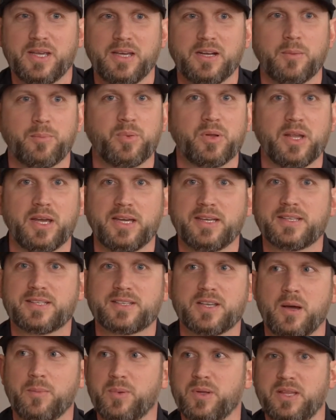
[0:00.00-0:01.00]
in a place
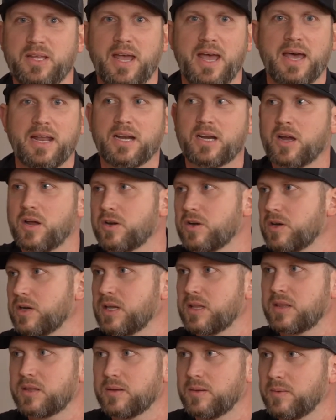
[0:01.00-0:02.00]
up in the attic
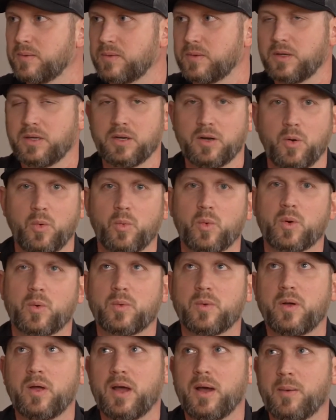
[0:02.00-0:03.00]
underneath
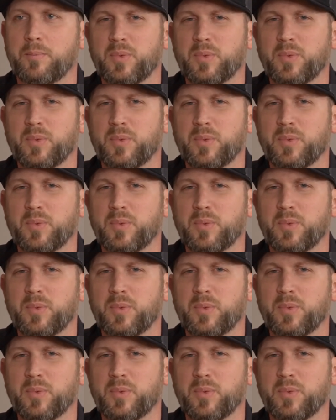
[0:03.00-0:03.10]
a